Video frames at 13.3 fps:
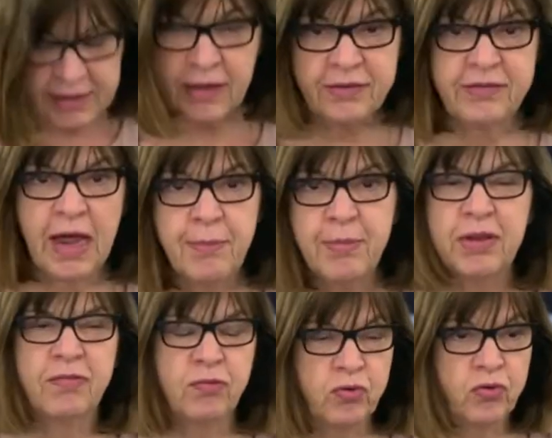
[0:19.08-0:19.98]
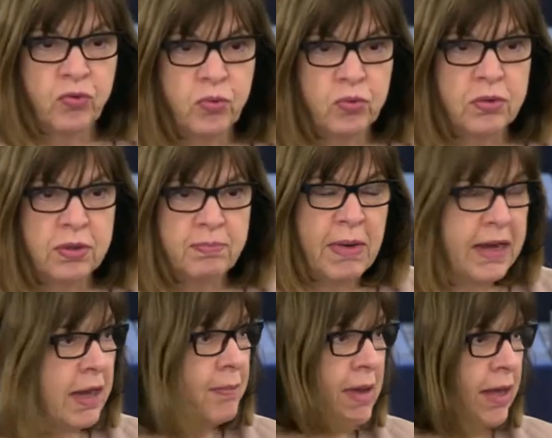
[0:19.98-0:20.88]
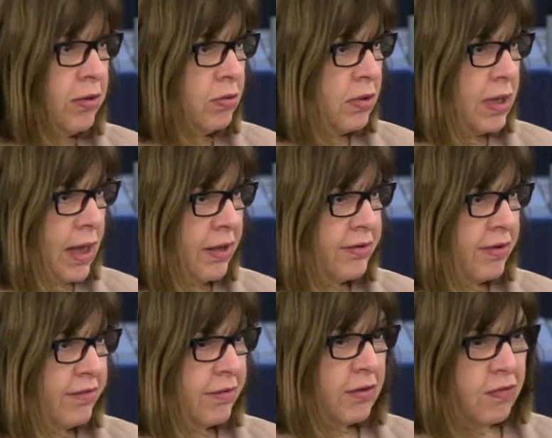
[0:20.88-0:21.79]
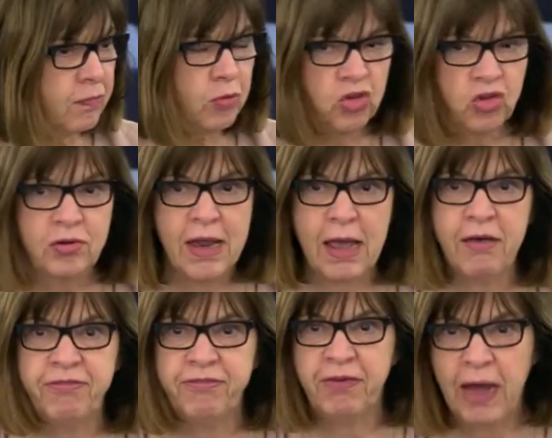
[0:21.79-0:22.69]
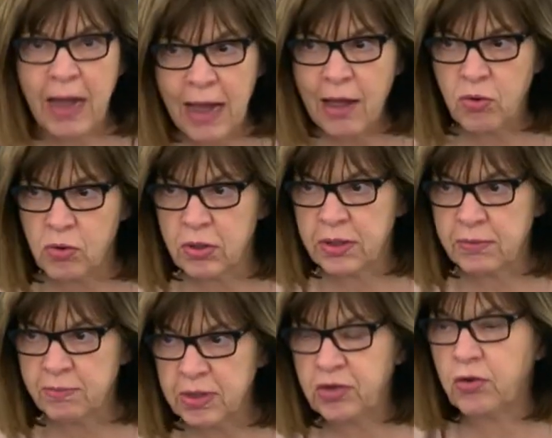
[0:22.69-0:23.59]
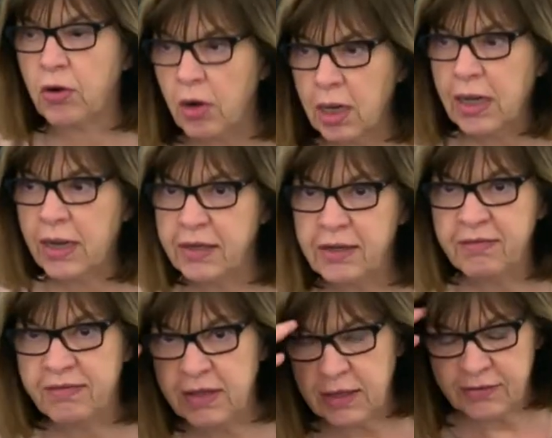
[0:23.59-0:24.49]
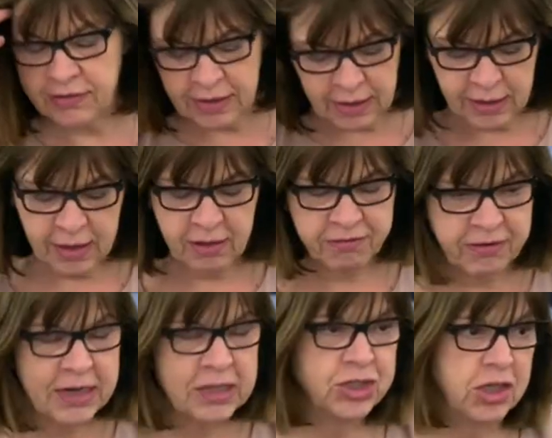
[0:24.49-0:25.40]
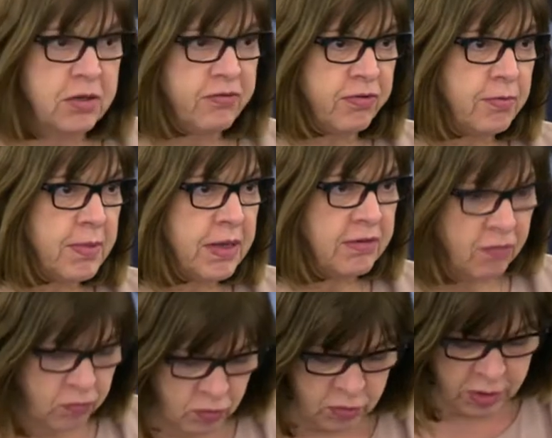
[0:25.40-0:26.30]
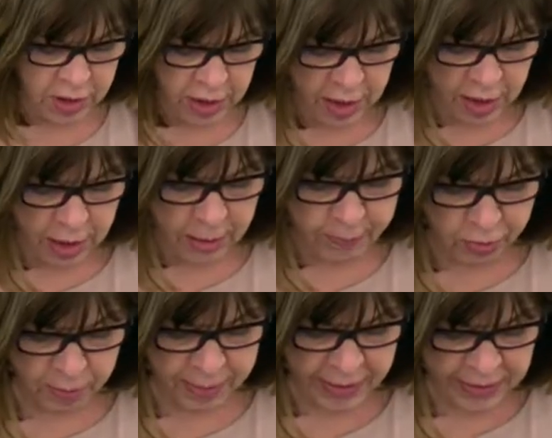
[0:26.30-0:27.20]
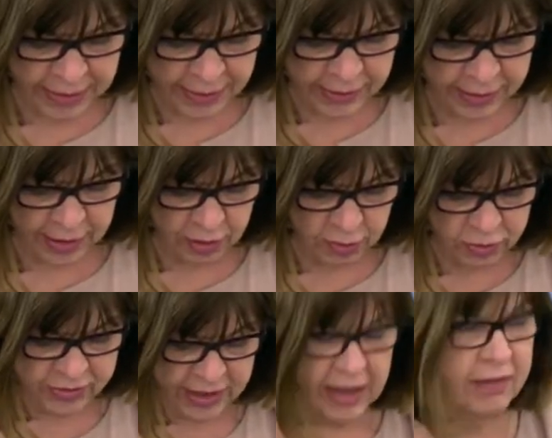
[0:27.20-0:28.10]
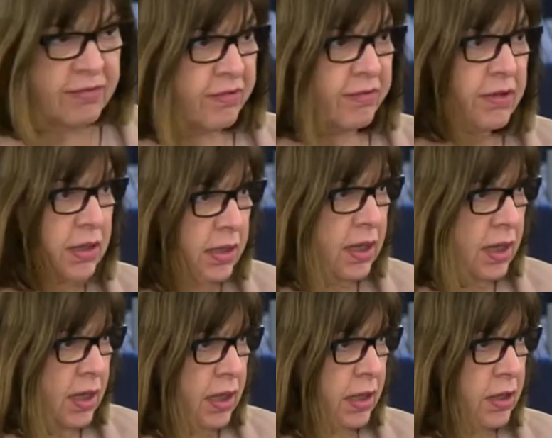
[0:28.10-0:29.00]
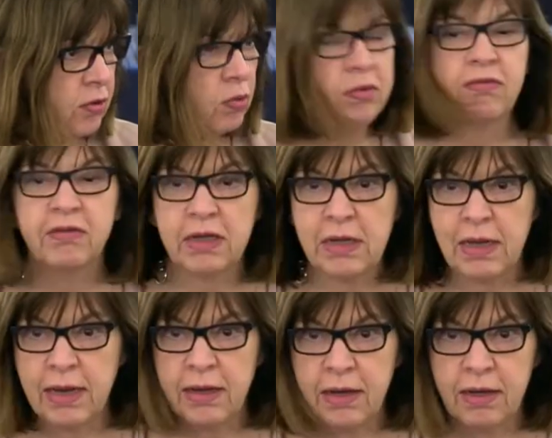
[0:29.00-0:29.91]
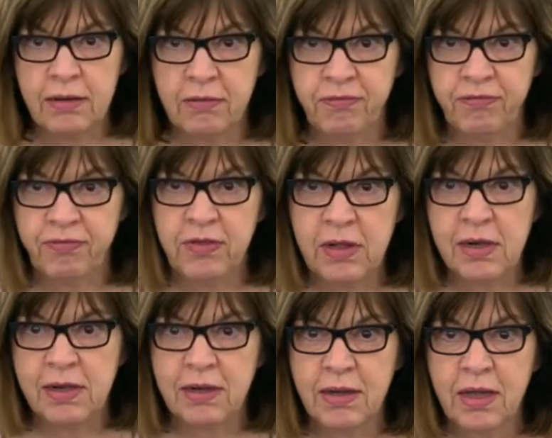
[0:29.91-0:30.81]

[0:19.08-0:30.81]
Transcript: the shadows were much more in agreement with each other. And I think that consensus was due to the fact that we've now encountered organised misinformation, propaganda